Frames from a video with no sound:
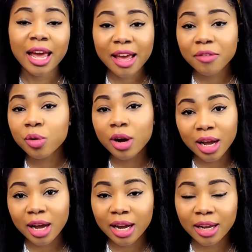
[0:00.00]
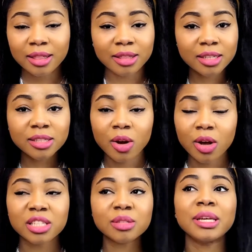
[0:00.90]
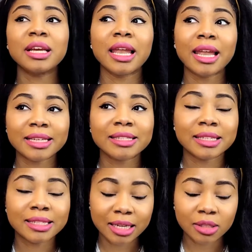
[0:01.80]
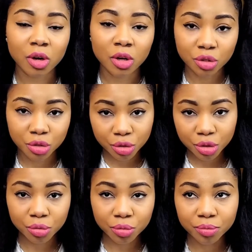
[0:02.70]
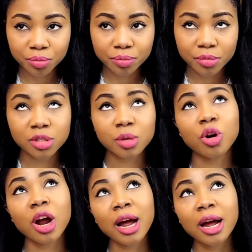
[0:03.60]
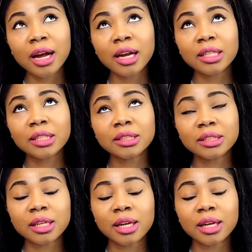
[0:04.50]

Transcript: FYI, this cost me less than $10 to do. Surprise!